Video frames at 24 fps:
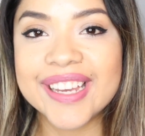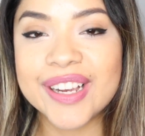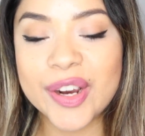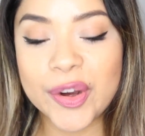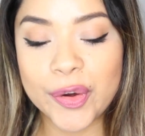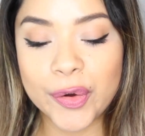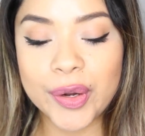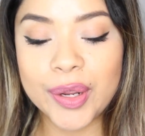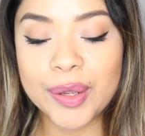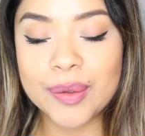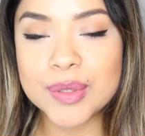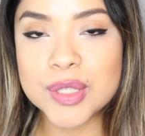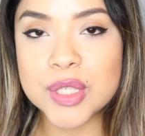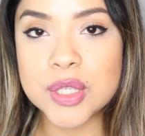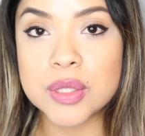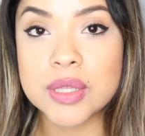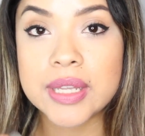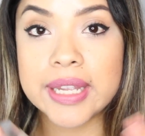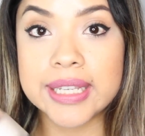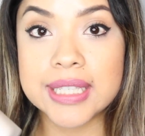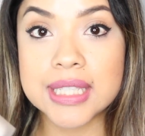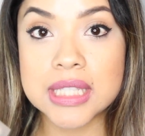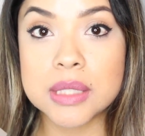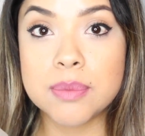the cream to
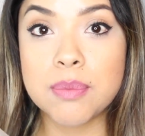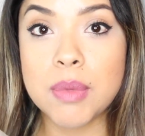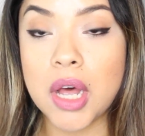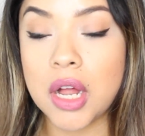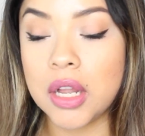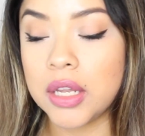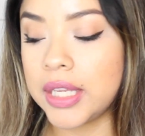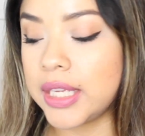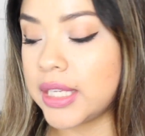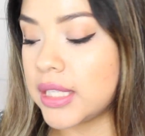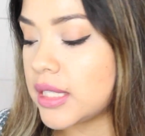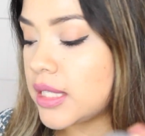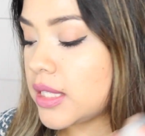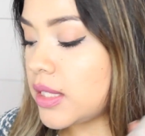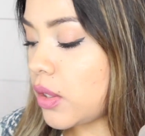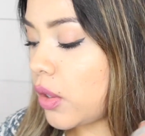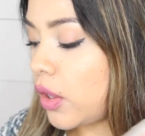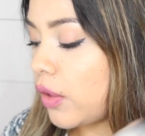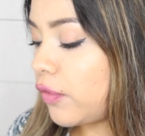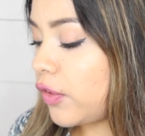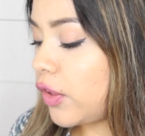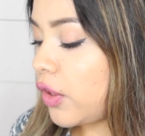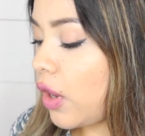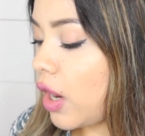like smell it. So
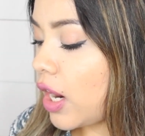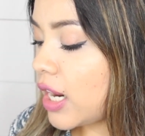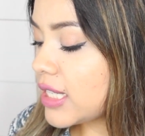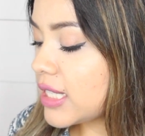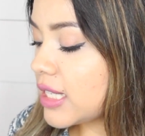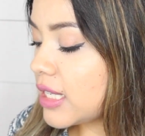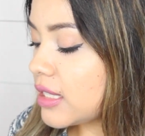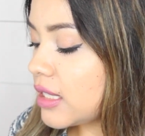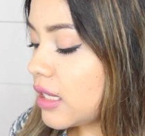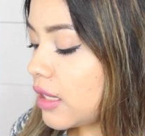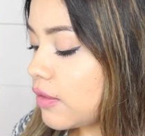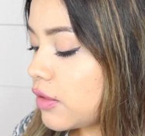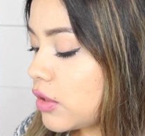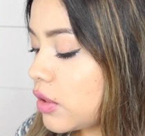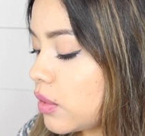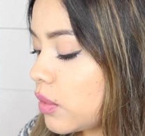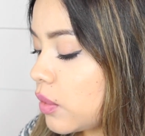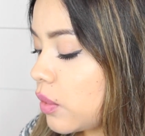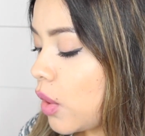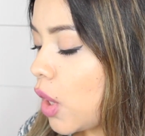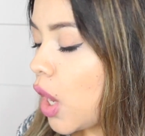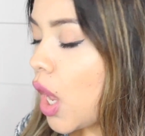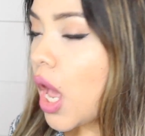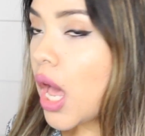if you are sensitive
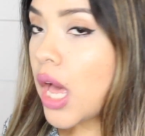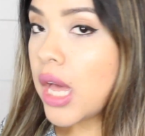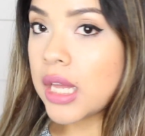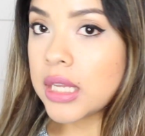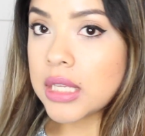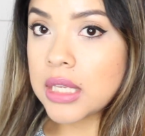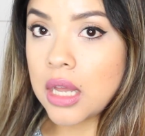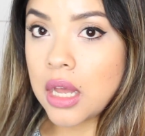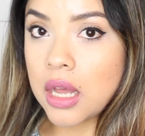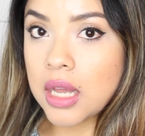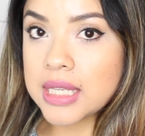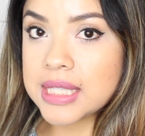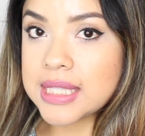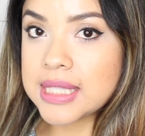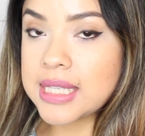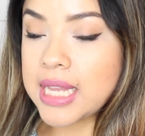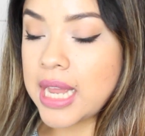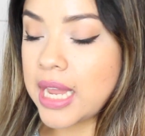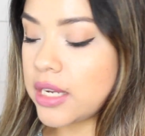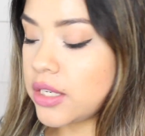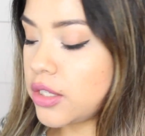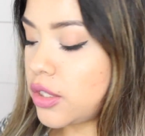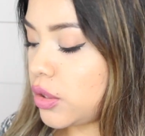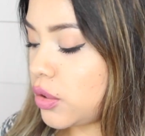to uh,
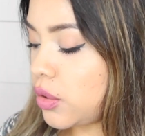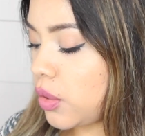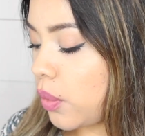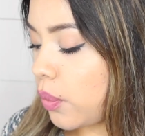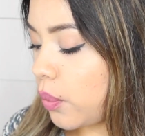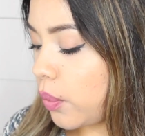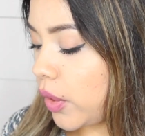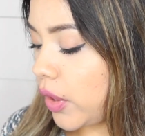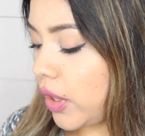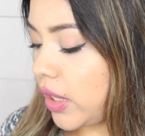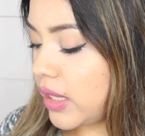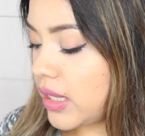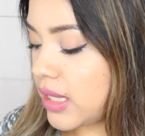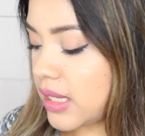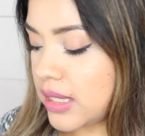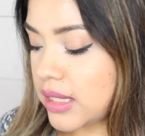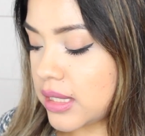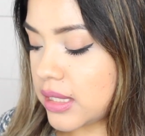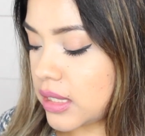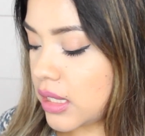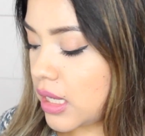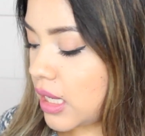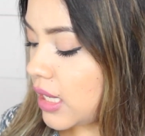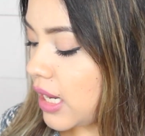scent, don't worry.
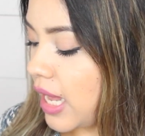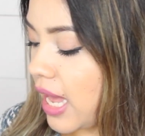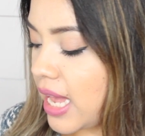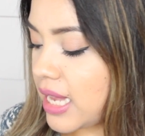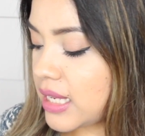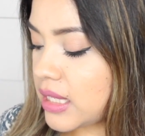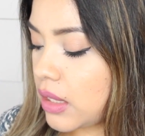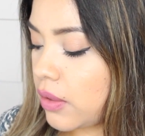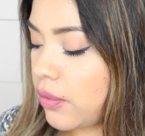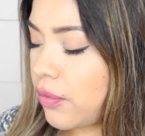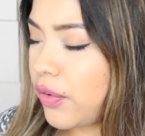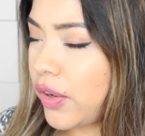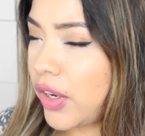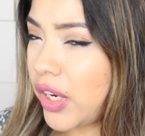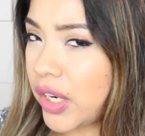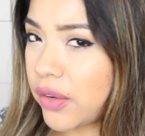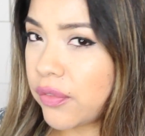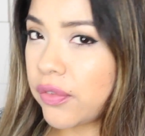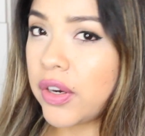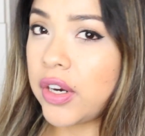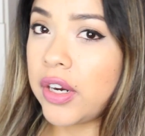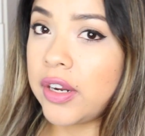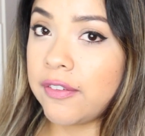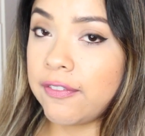This It has a very,
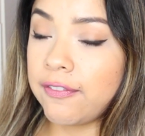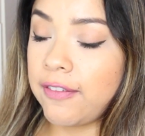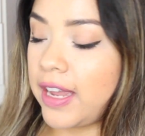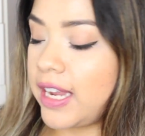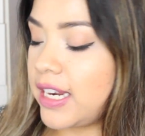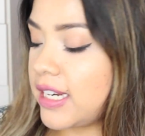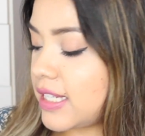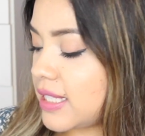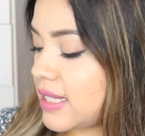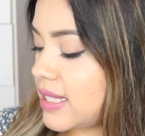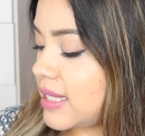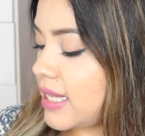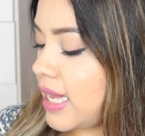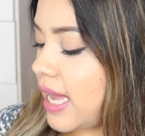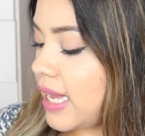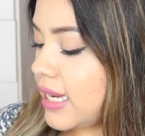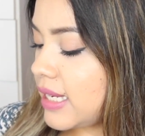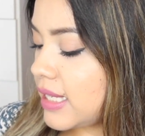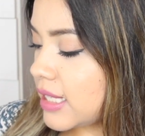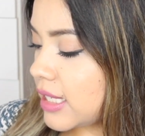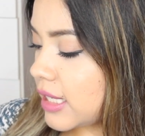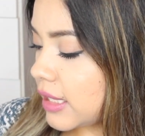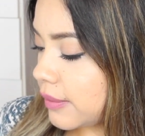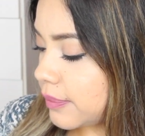very faint
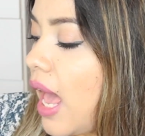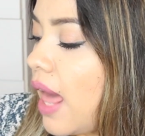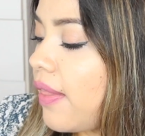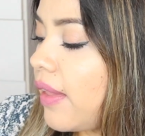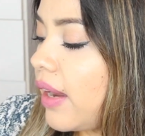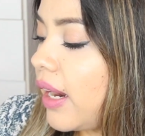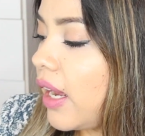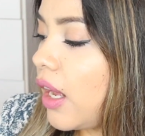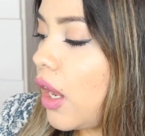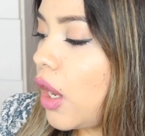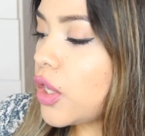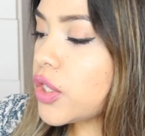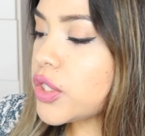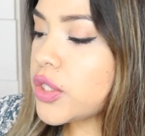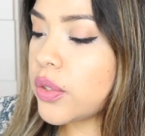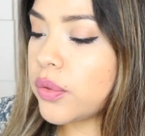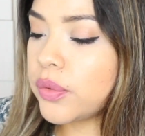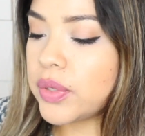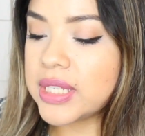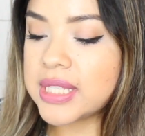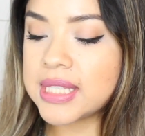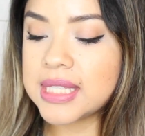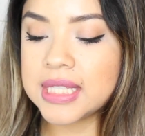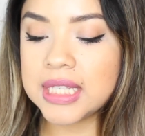scent. And then I also
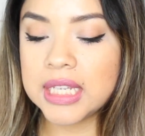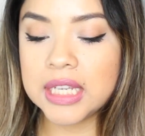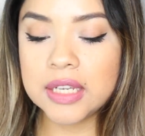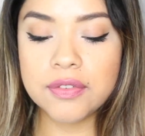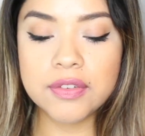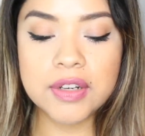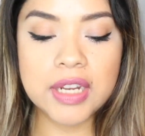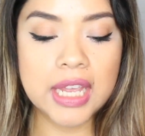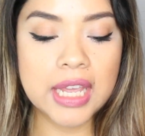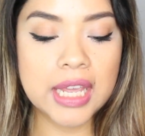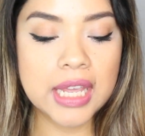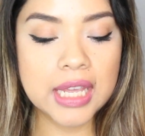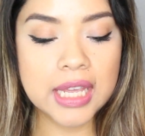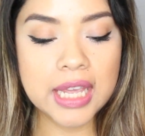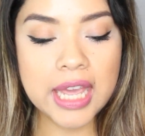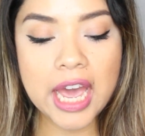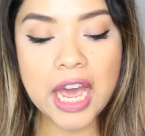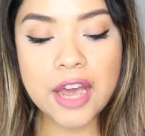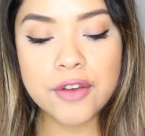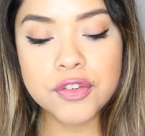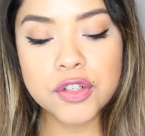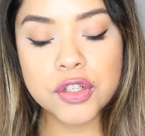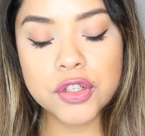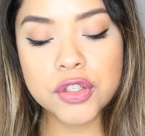received a
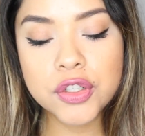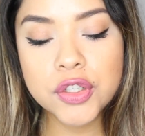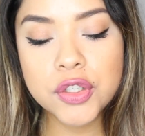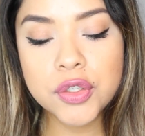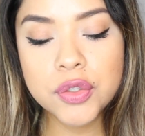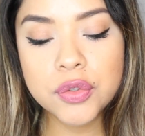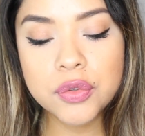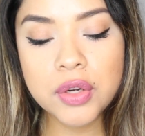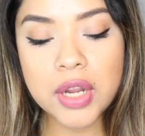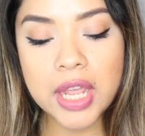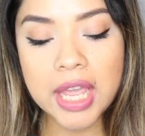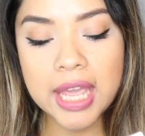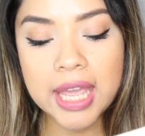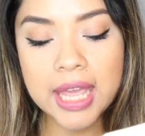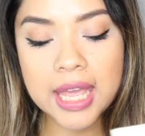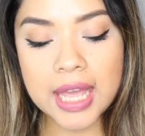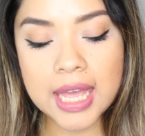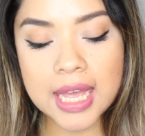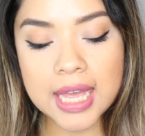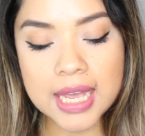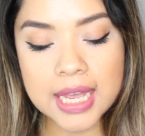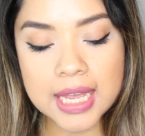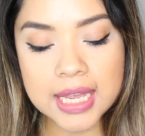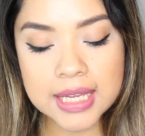afternoon
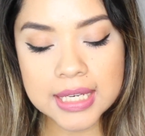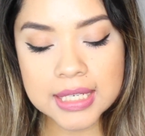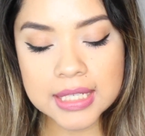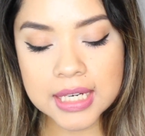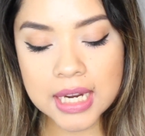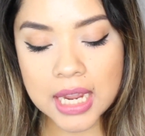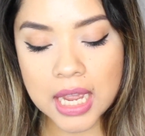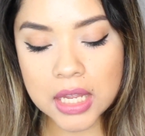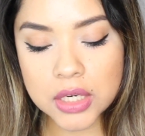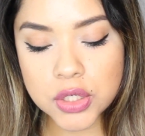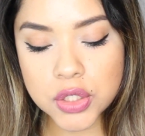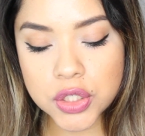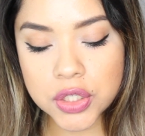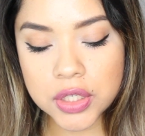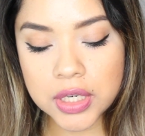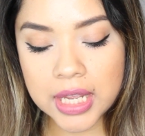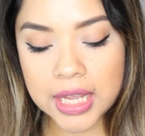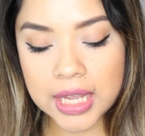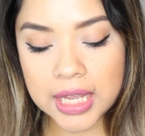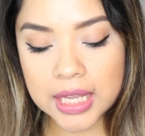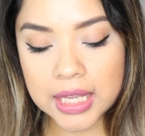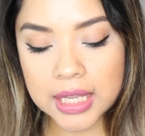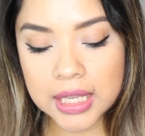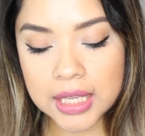and
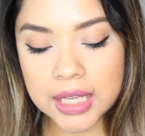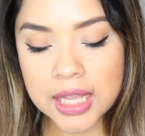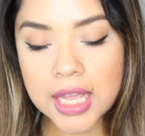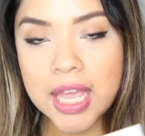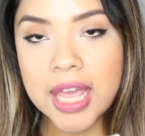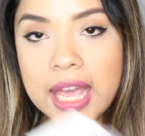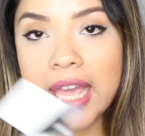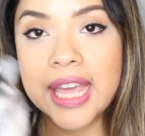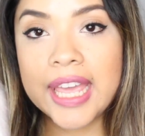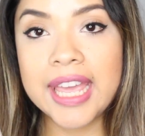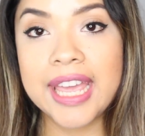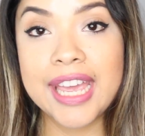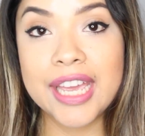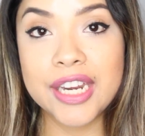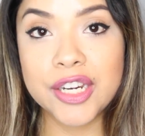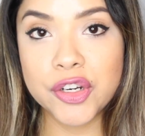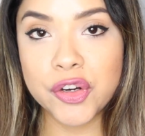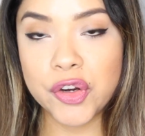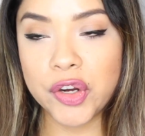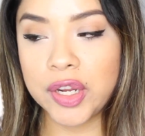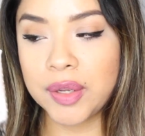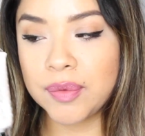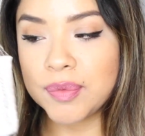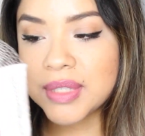today hand
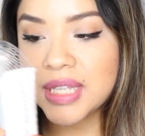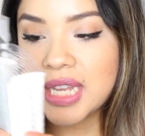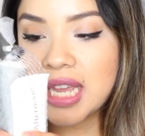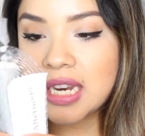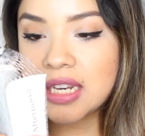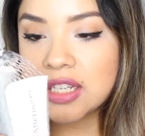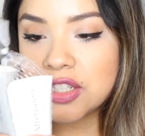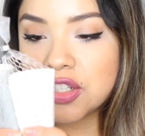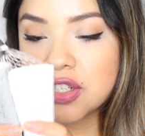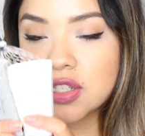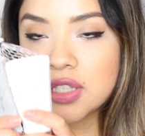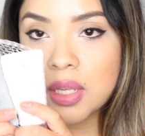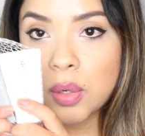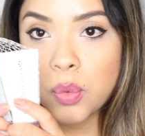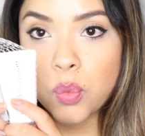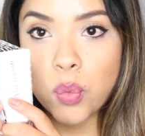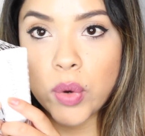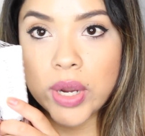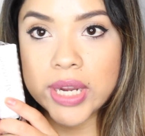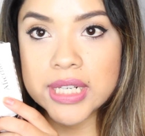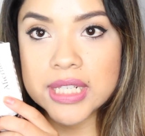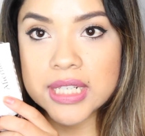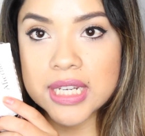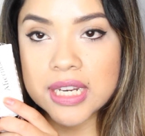creams and it's just in
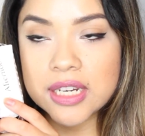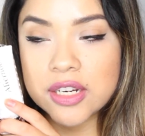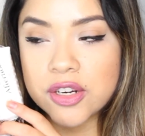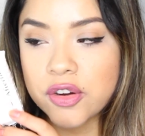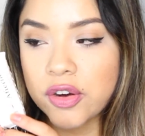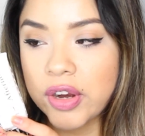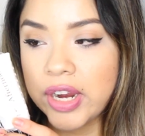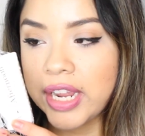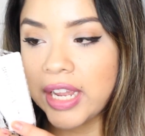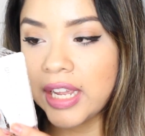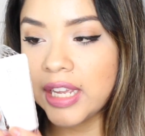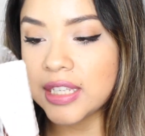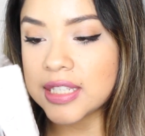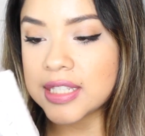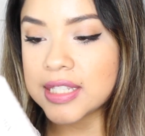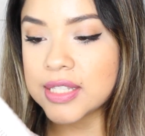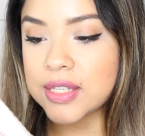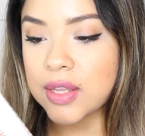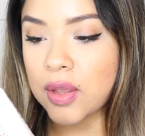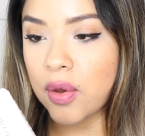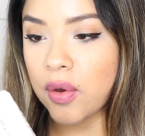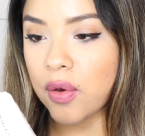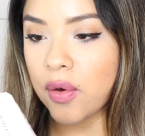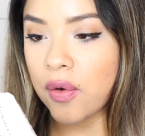white and gray.
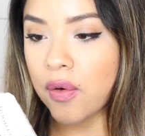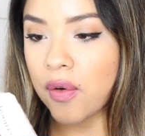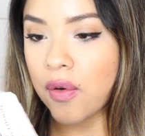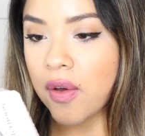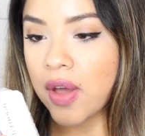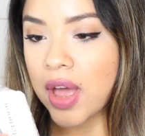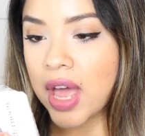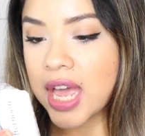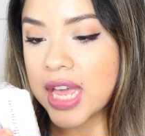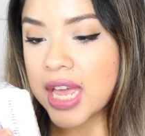So